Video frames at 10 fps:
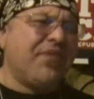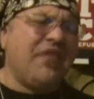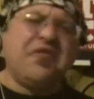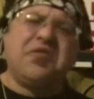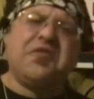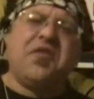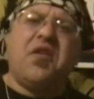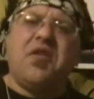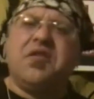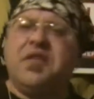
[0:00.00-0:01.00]
Now, first of
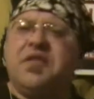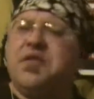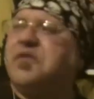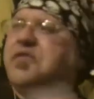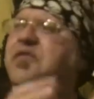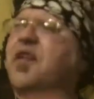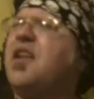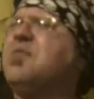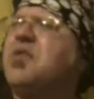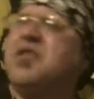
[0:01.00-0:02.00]
all, you know, if you
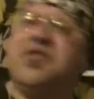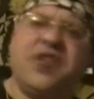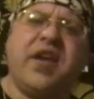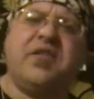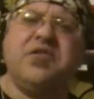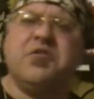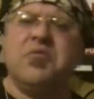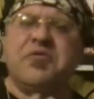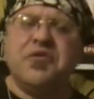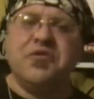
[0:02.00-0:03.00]
followed my other channel, you know,
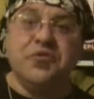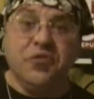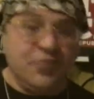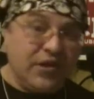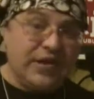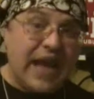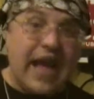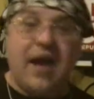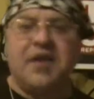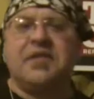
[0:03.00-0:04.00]
before YouTube took it
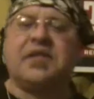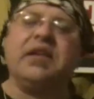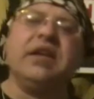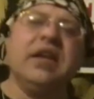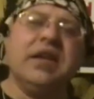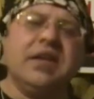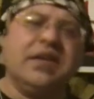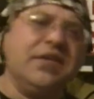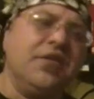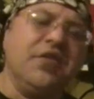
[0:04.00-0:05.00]
down or anything,
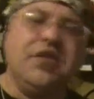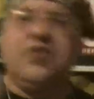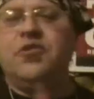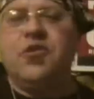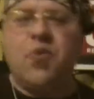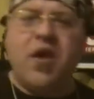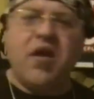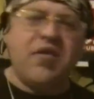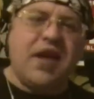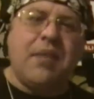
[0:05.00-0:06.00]
you know, then you're
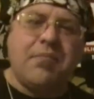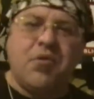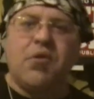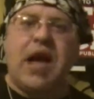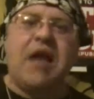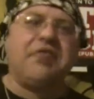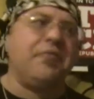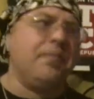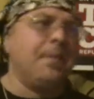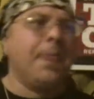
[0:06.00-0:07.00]
aware that I'm
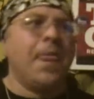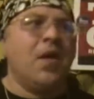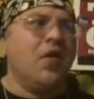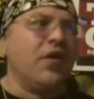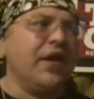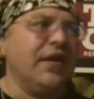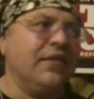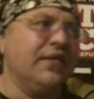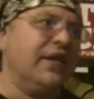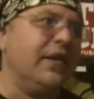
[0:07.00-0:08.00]
pro-life.
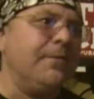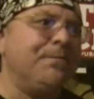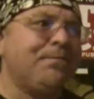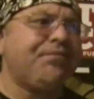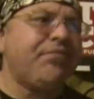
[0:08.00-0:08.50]
Okay, dig it.